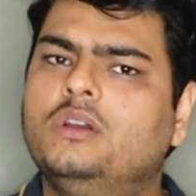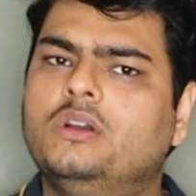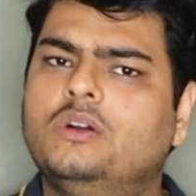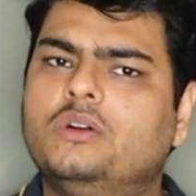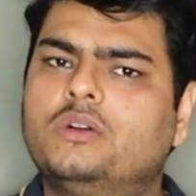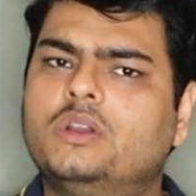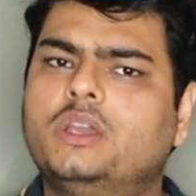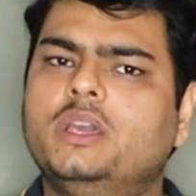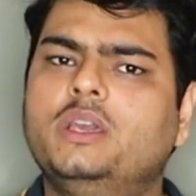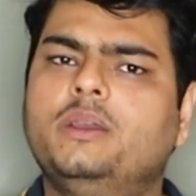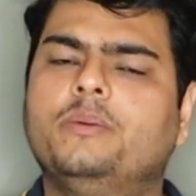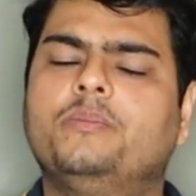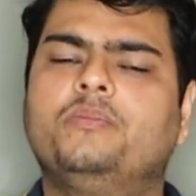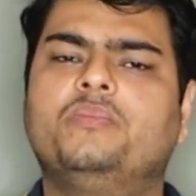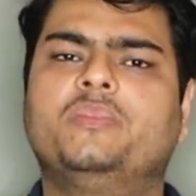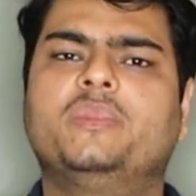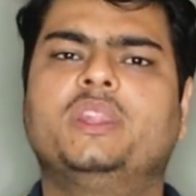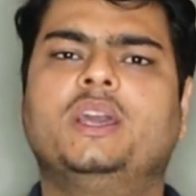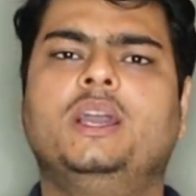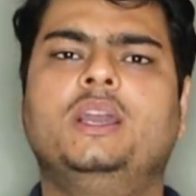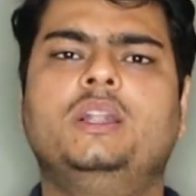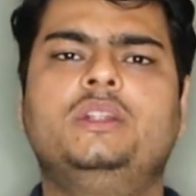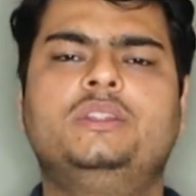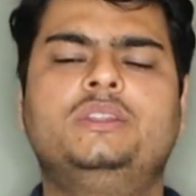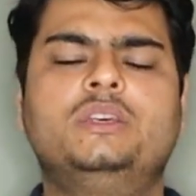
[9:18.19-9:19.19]
Okay,
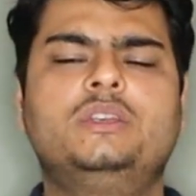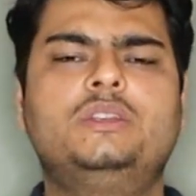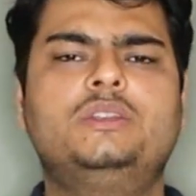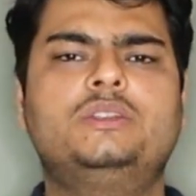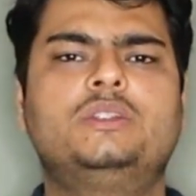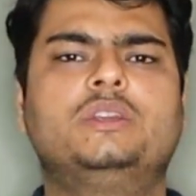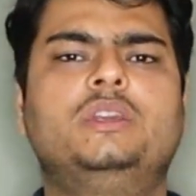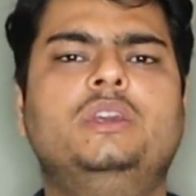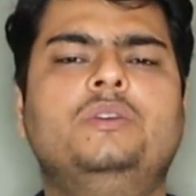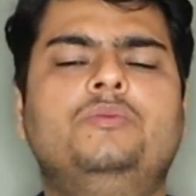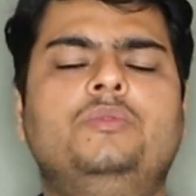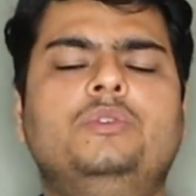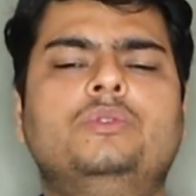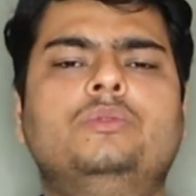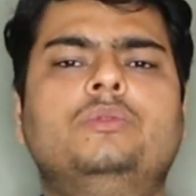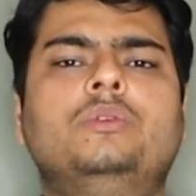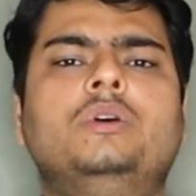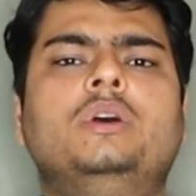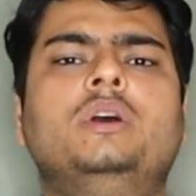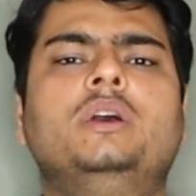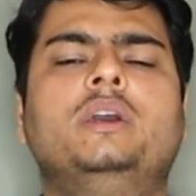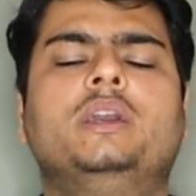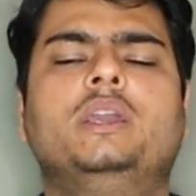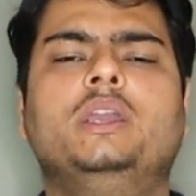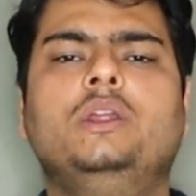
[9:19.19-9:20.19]
I'll just give you
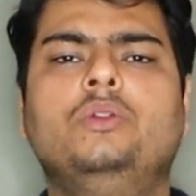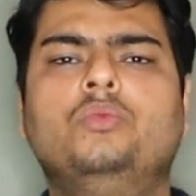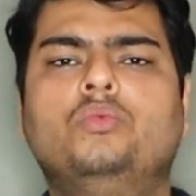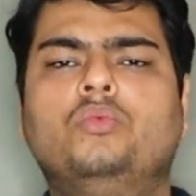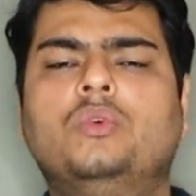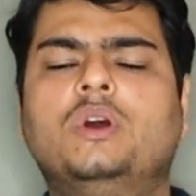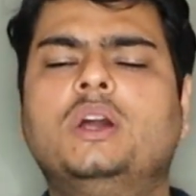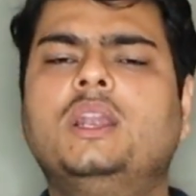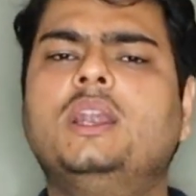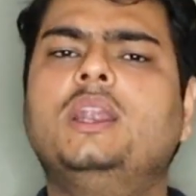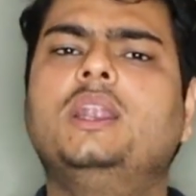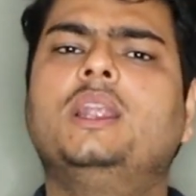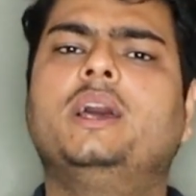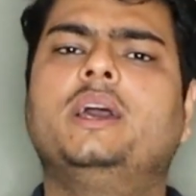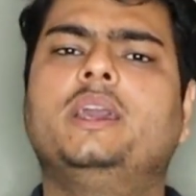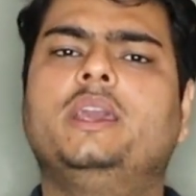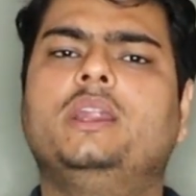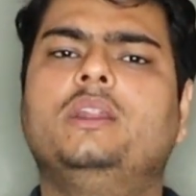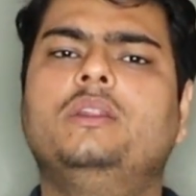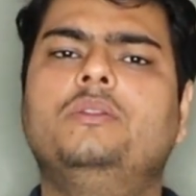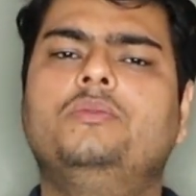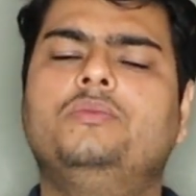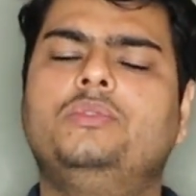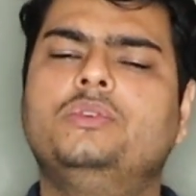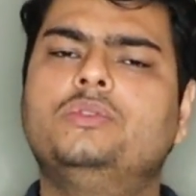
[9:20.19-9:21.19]
in one
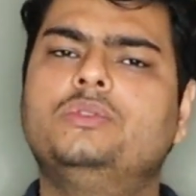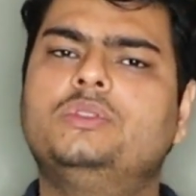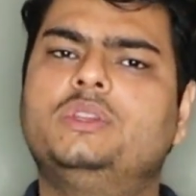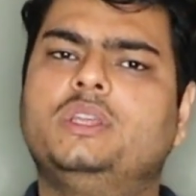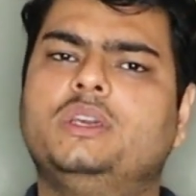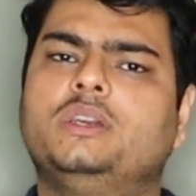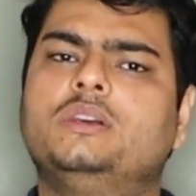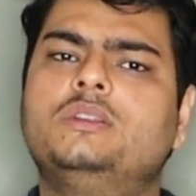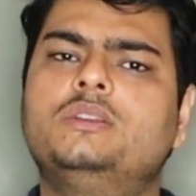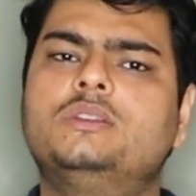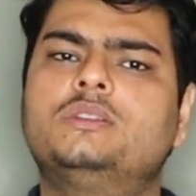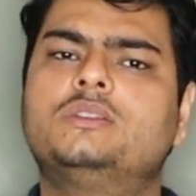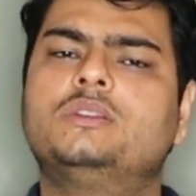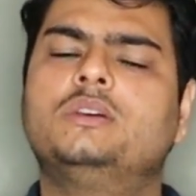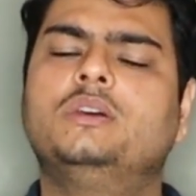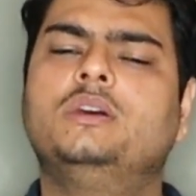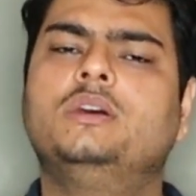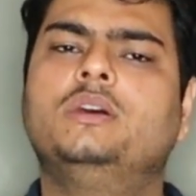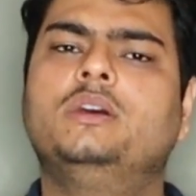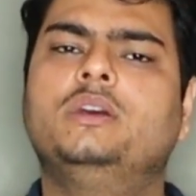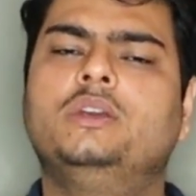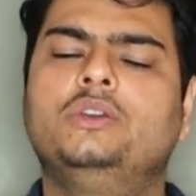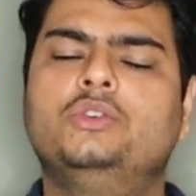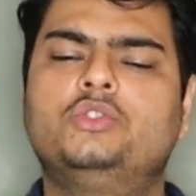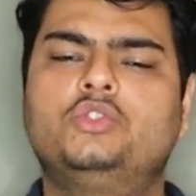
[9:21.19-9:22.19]
line few things
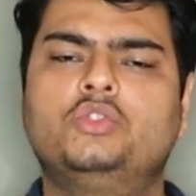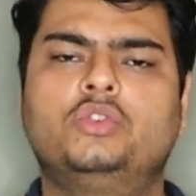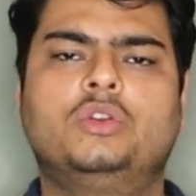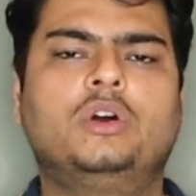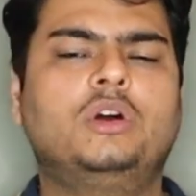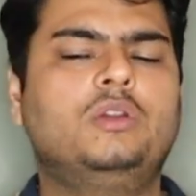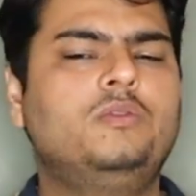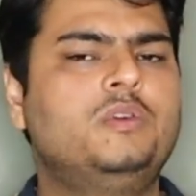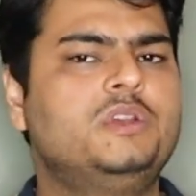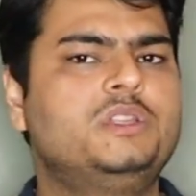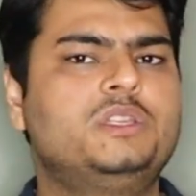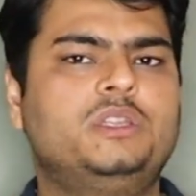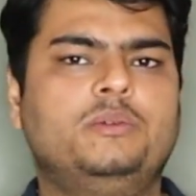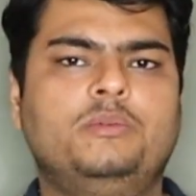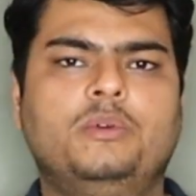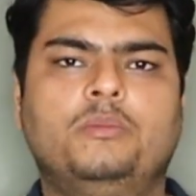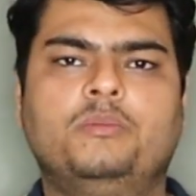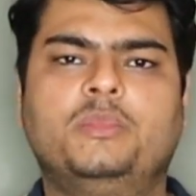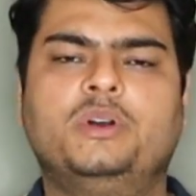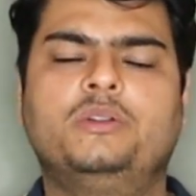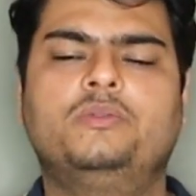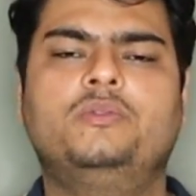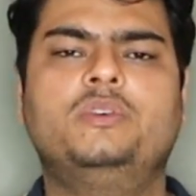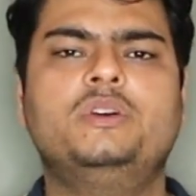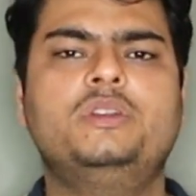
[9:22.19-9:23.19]
you should always
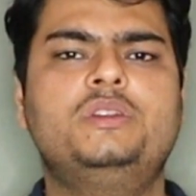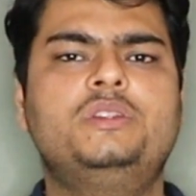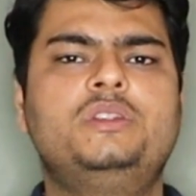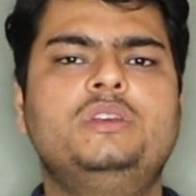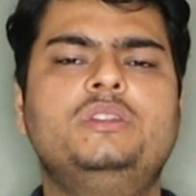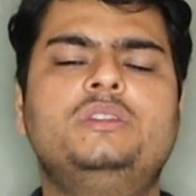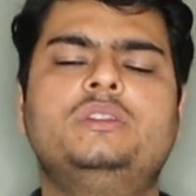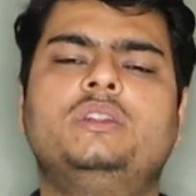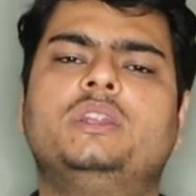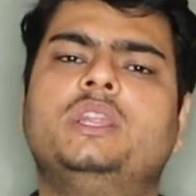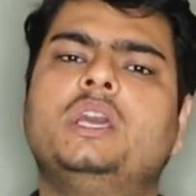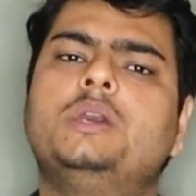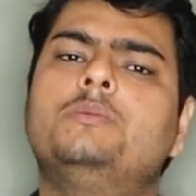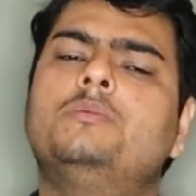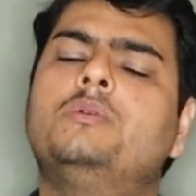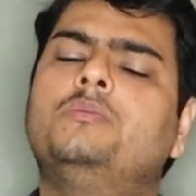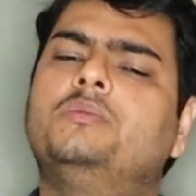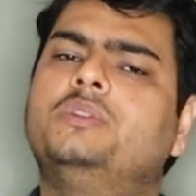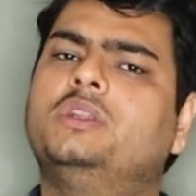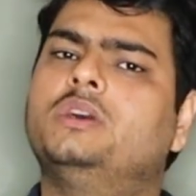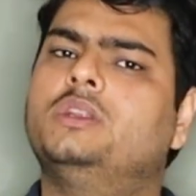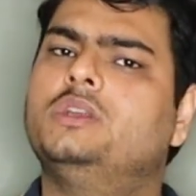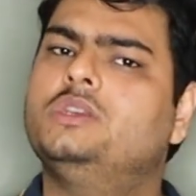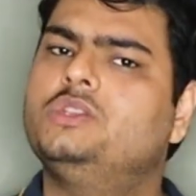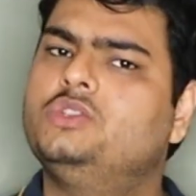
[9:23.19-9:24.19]
remember. First is name
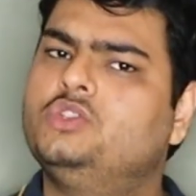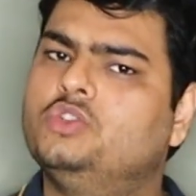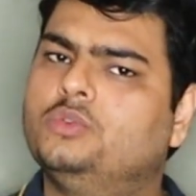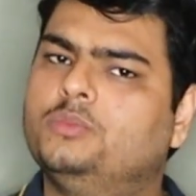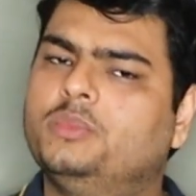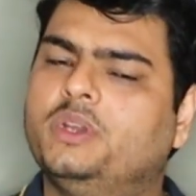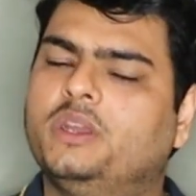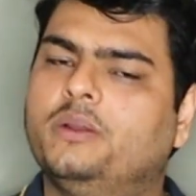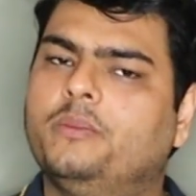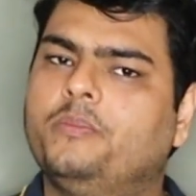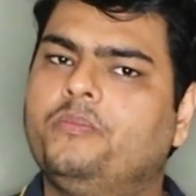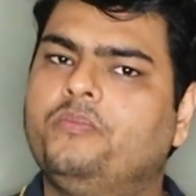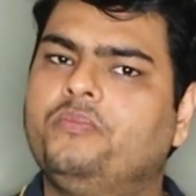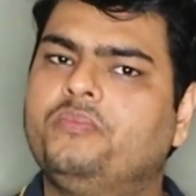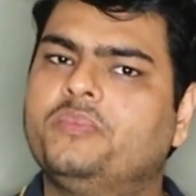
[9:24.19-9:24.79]
of the resume.